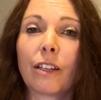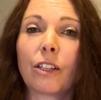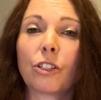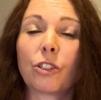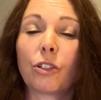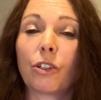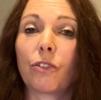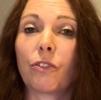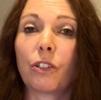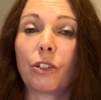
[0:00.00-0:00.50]

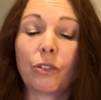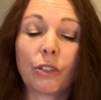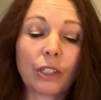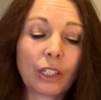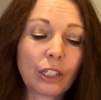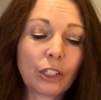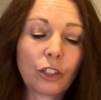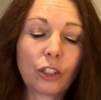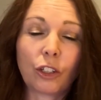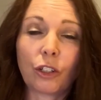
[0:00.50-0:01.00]
So if you
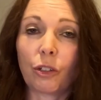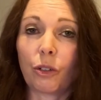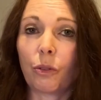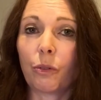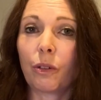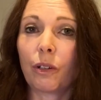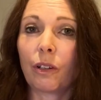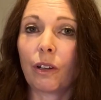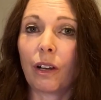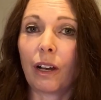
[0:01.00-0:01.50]
need
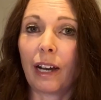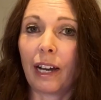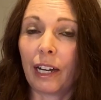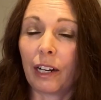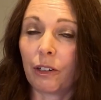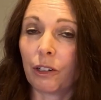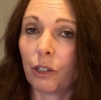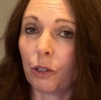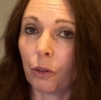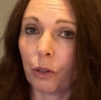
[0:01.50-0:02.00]
to,
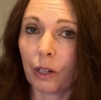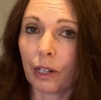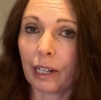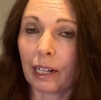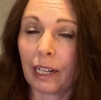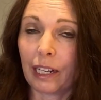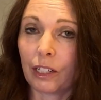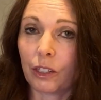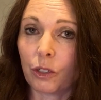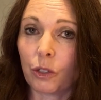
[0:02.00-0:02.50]
hire an
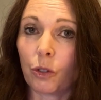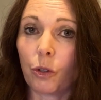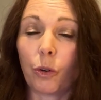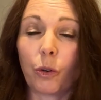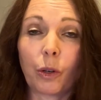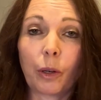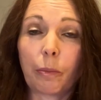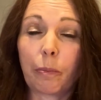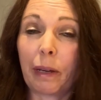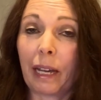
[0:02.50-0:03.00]
organizer
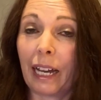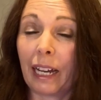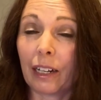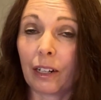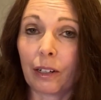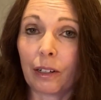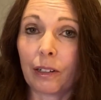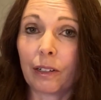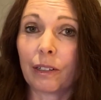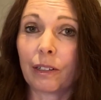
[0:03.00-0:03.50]
or a
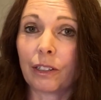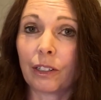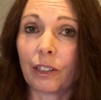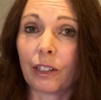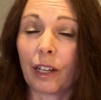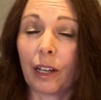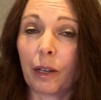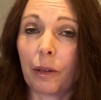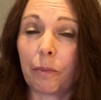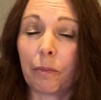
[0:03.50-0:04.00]
packer to
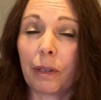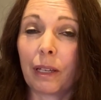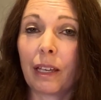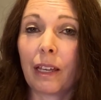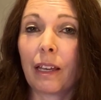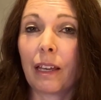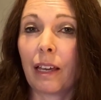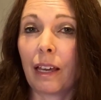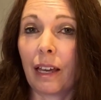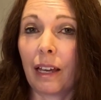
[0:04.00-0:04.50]
come
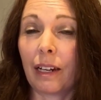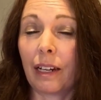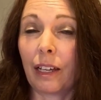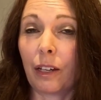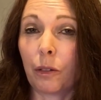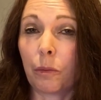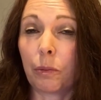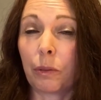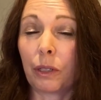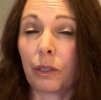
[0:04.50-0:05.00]
and
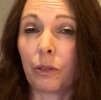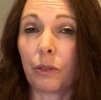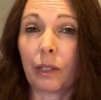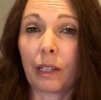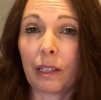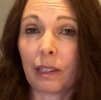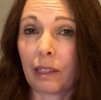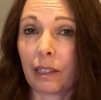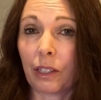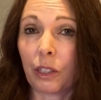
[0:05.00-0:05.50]
help you
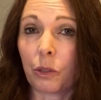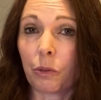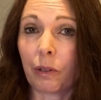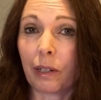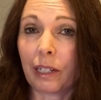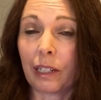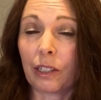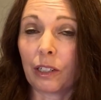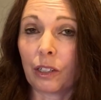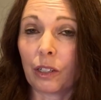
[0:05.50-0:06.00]
get things
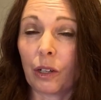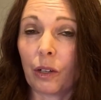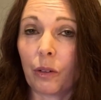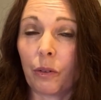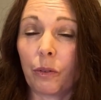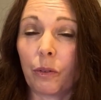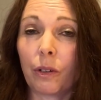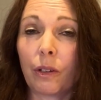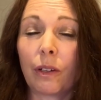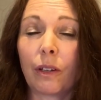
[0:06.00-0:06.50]
ready to
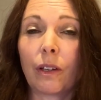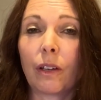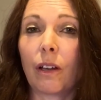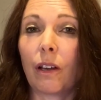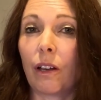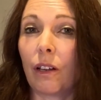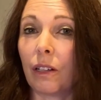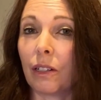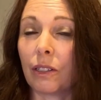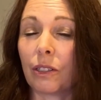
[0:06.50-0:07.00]
go.
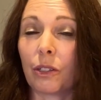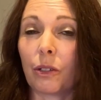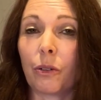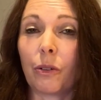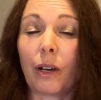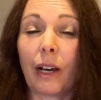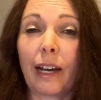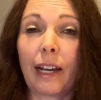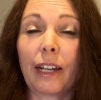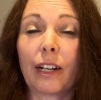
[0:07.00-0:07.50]

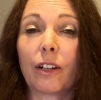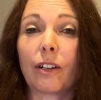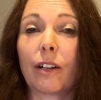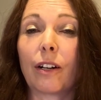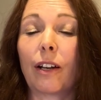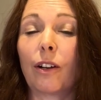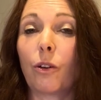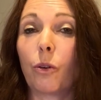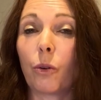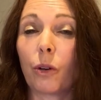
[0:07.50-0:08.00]
Also, hire
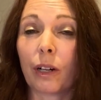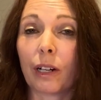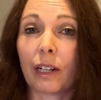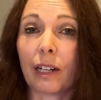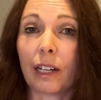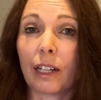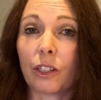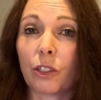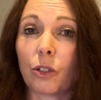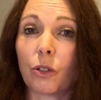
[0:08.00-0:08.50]
an
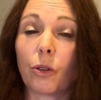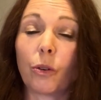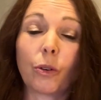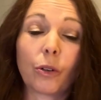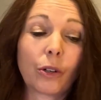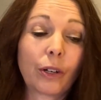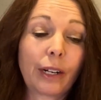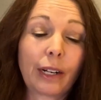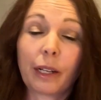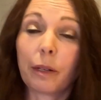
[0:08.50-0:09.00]
organizer
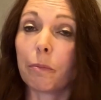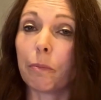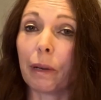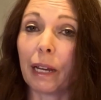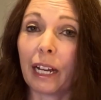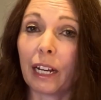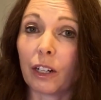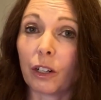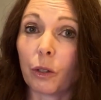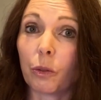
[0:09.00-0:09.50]
or an
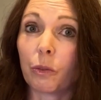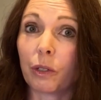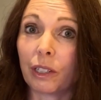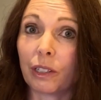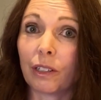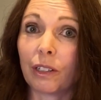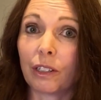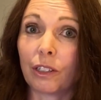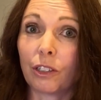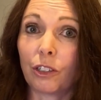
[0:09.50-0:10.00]
unpacker when
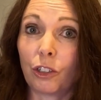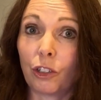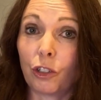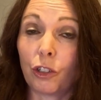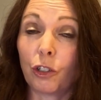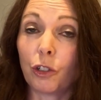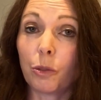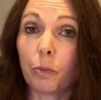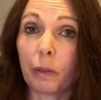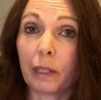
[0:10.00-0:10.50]
you get to
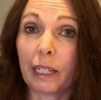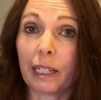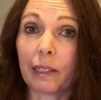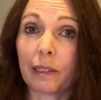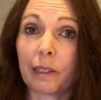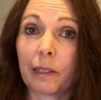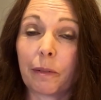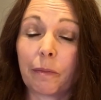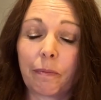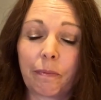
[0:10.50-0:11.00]
your new
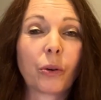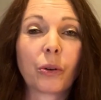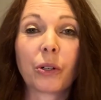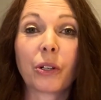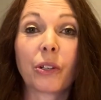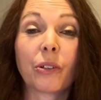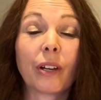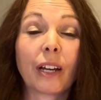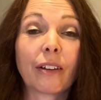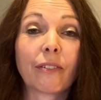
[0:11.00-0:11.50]
place. Or
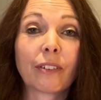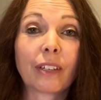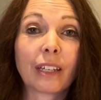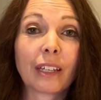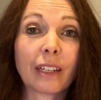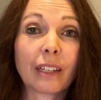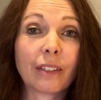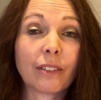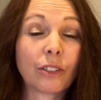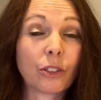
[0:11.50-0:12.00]
do you have
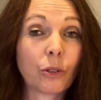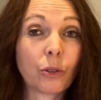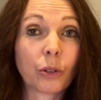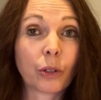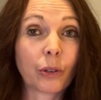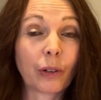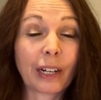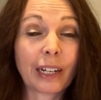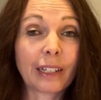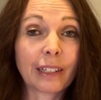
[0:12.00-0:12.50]
kids
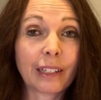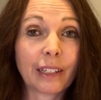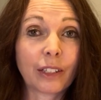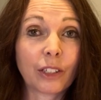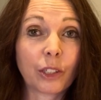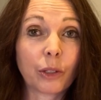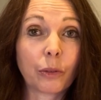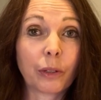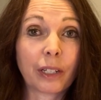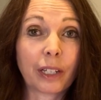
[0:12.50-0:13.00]
or
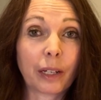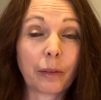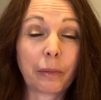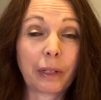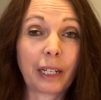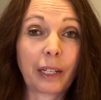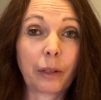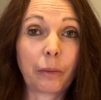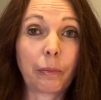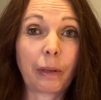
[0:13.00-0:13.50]
grandkids that would come
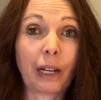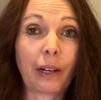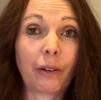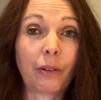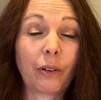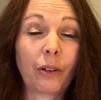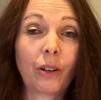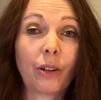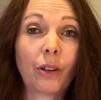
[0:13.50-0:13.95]
and help out?